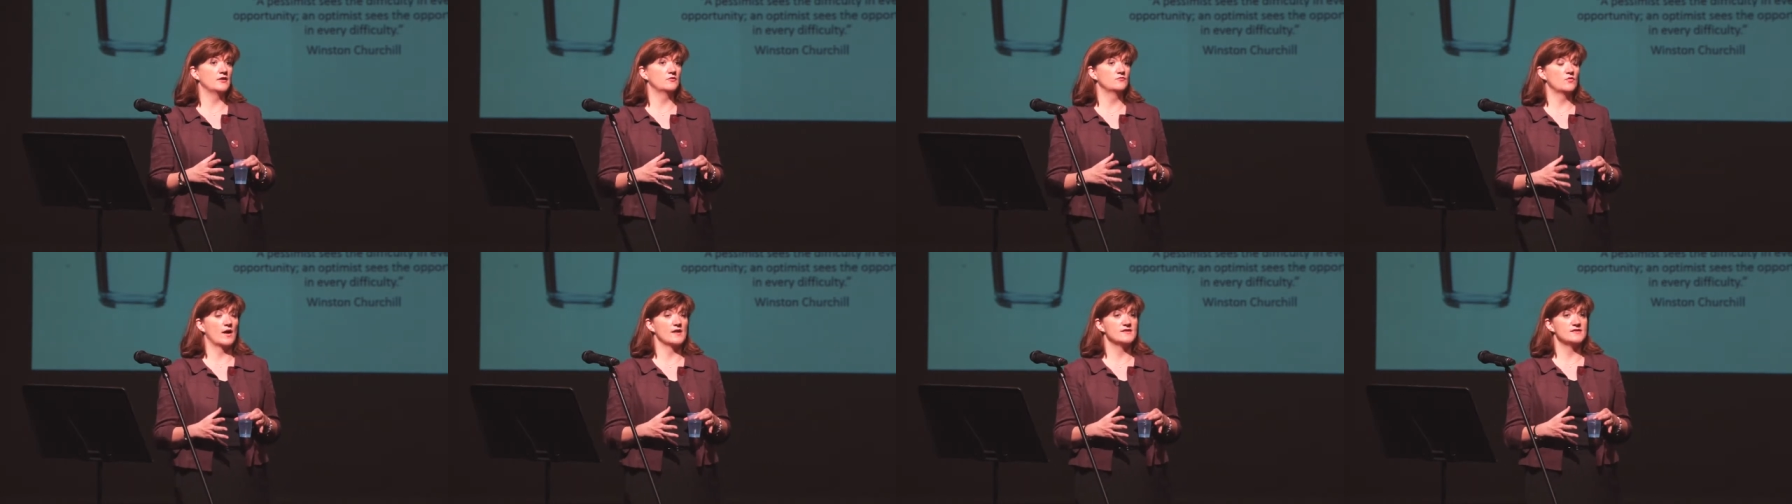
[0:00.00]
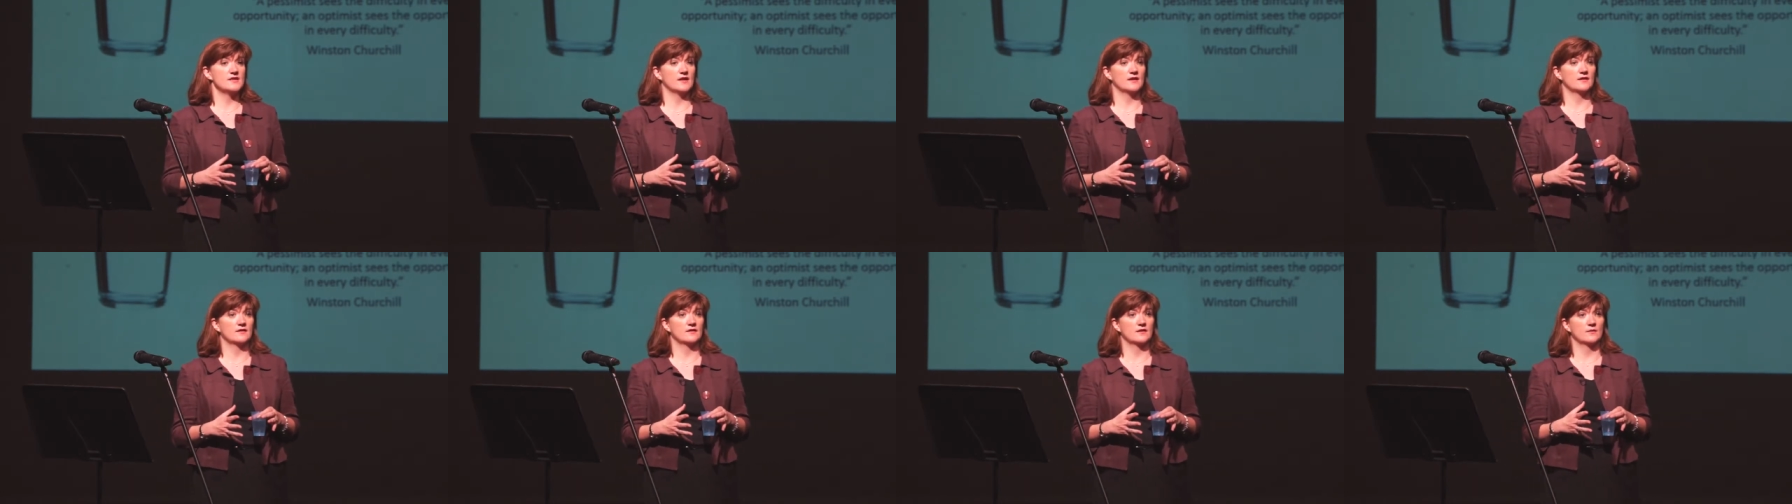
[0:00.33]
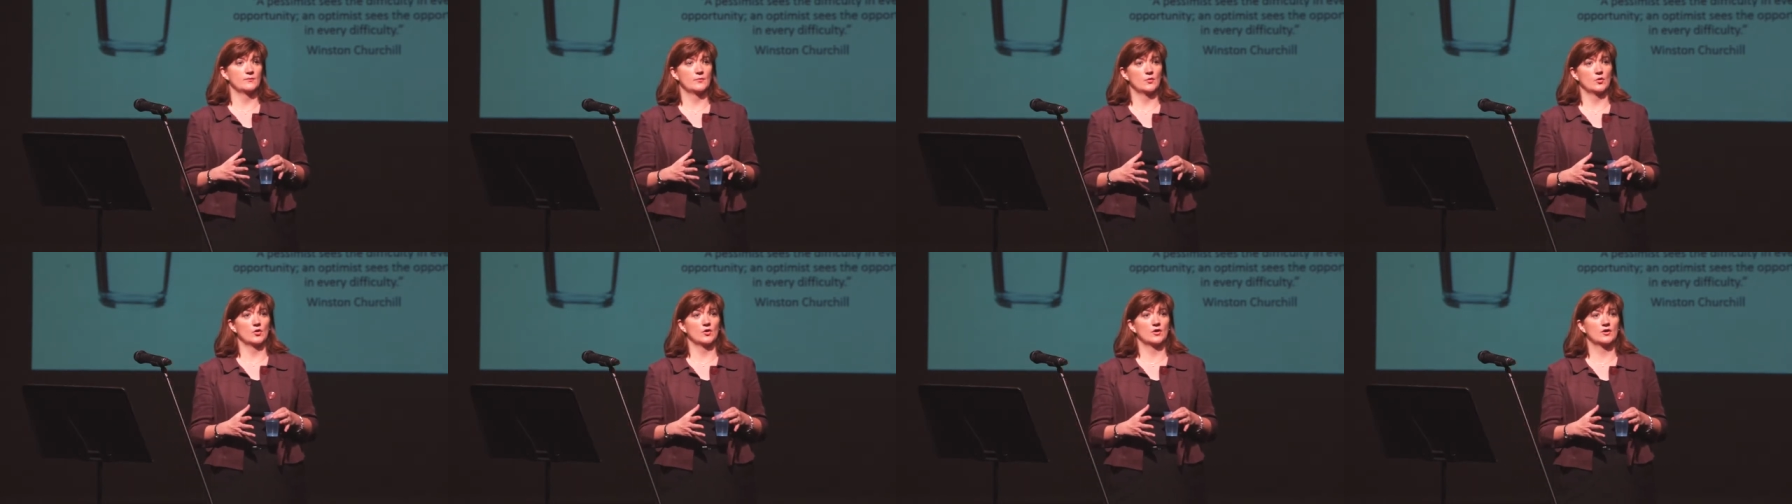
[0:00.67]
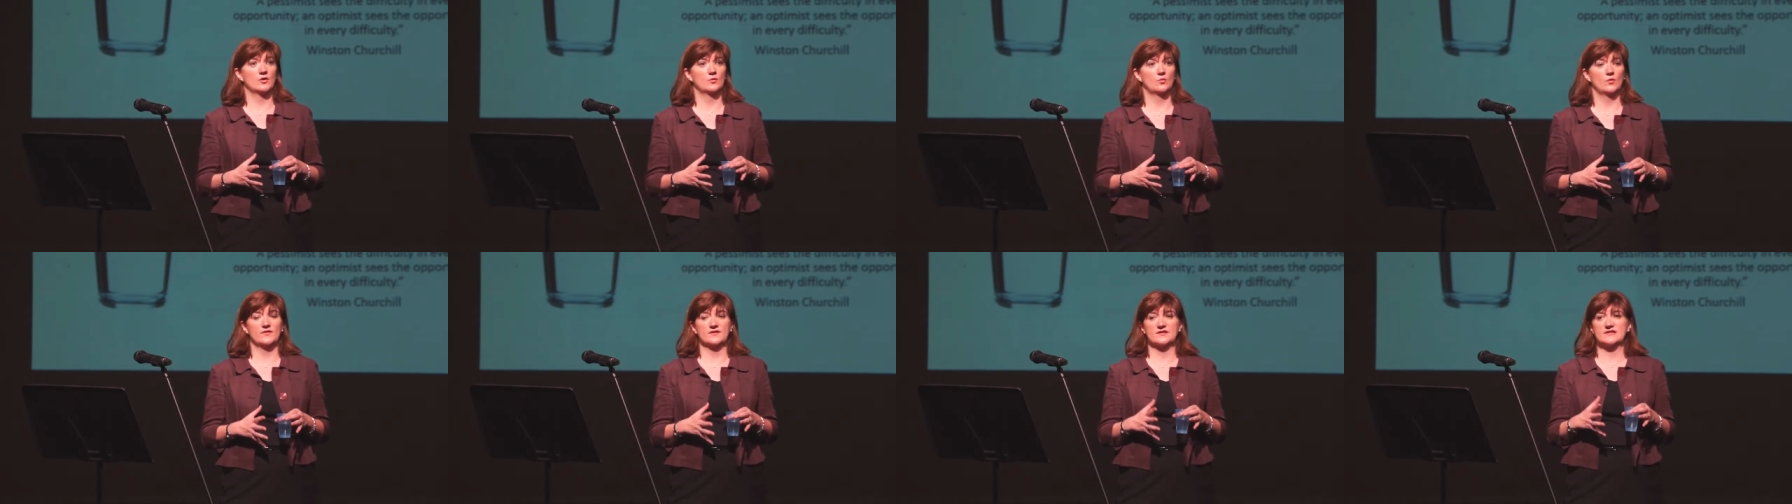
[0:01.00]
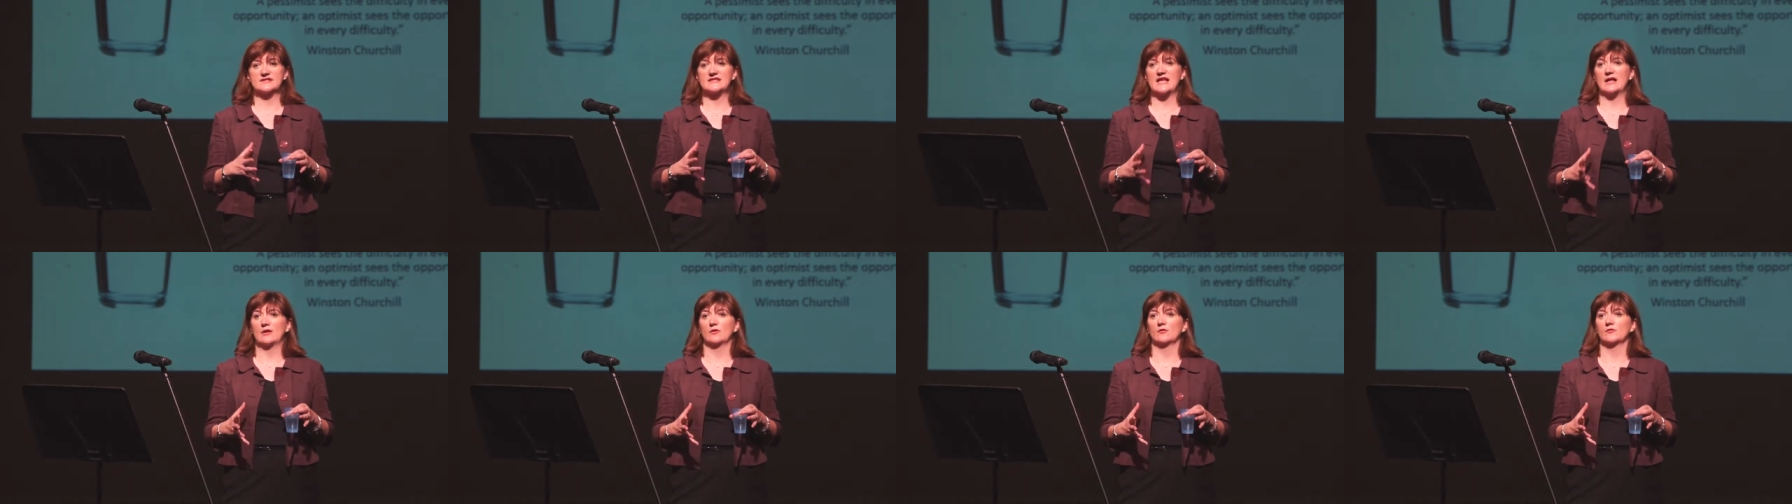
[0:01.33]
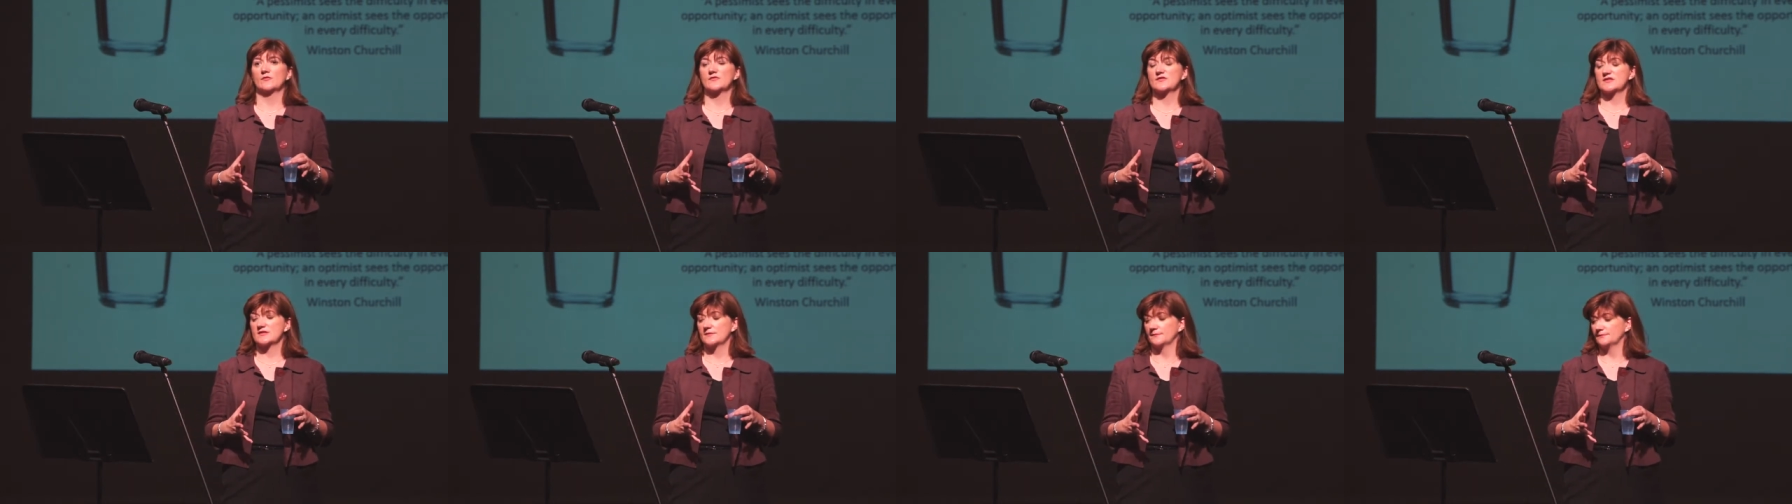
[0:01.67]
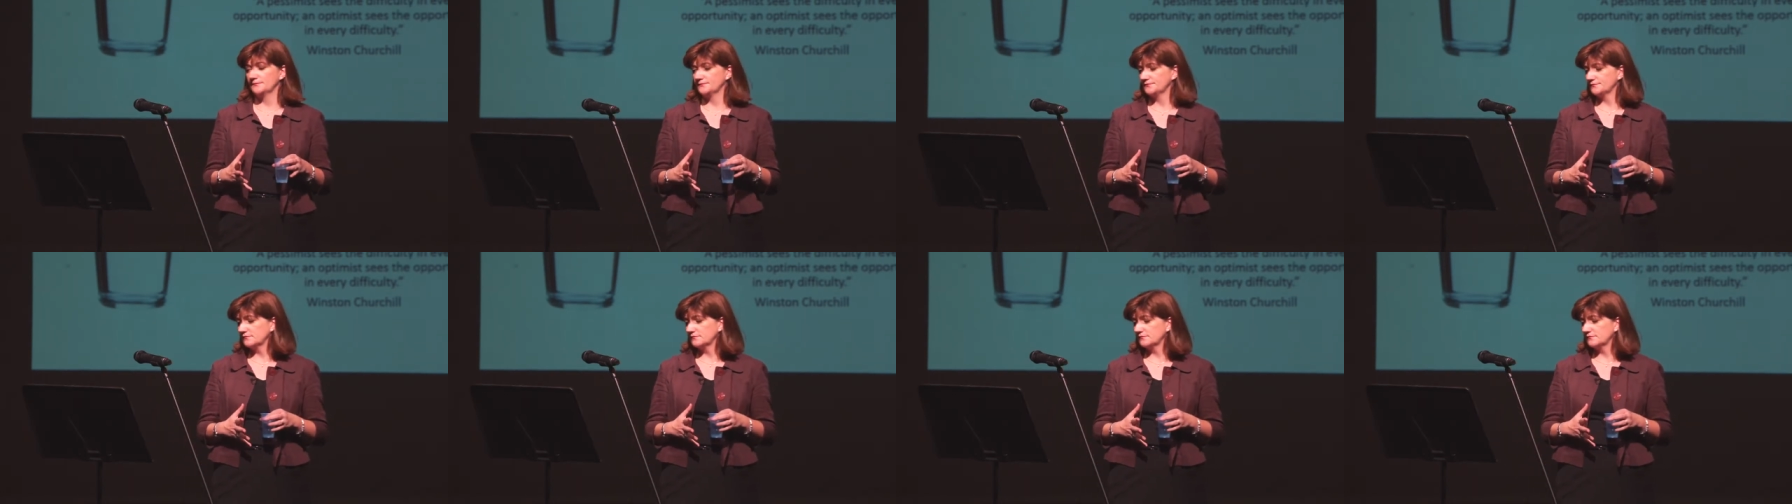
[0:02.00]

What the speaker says: in writing the book were the selves.